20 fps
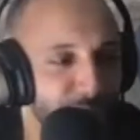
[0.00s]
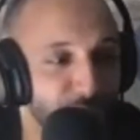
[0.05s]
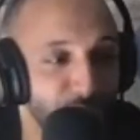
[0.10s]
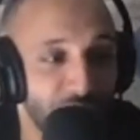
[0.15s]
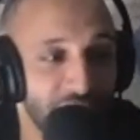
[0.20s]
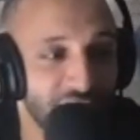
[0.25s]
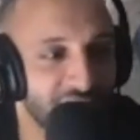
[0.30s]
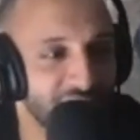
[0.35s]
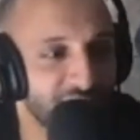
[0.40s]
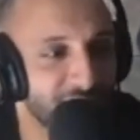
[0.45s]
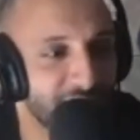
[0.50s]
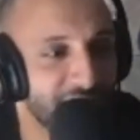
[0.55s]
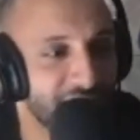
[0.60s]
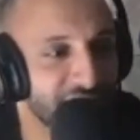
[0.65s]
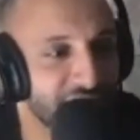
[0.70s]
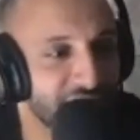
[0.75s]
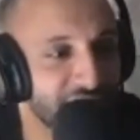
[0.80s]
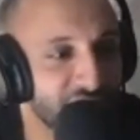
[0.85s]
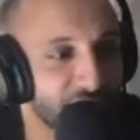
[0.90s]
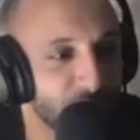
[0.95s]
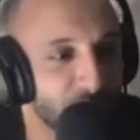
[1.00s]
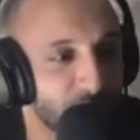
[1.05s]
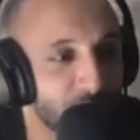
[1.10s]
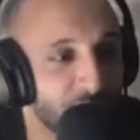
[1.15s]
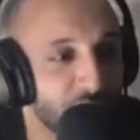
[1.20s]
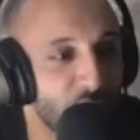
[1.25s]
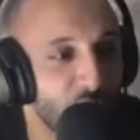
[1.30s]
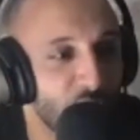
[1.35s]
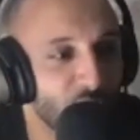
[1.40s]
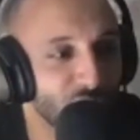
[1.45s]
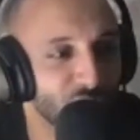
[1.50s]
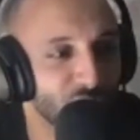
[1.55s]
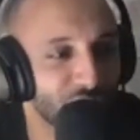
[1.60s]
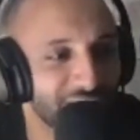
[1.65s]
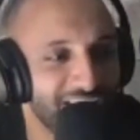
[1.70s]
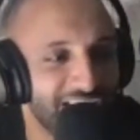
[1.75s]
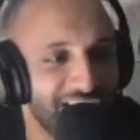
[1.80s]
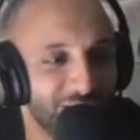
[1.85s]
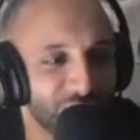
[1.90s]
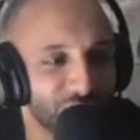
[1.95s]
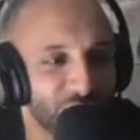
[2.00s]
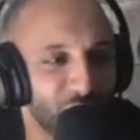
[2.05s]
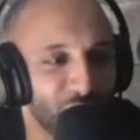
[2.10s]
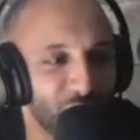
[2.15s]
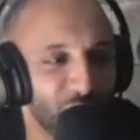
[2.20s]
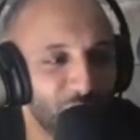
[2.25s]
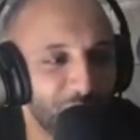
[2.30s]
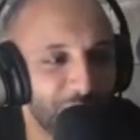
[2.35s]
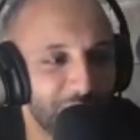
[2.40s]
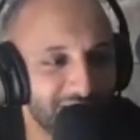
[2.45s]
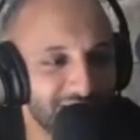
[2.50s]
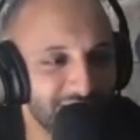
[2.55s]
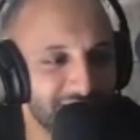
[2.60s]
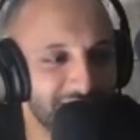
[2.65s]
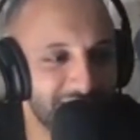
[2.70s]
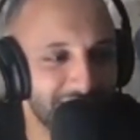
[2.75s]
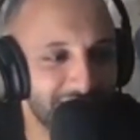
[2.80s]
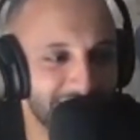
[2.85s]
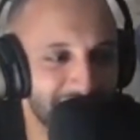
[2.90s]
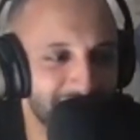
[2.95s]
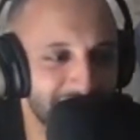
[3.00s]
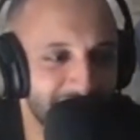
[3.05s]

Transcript: Brilliant. My favorite moment. Ronaldo or Messi?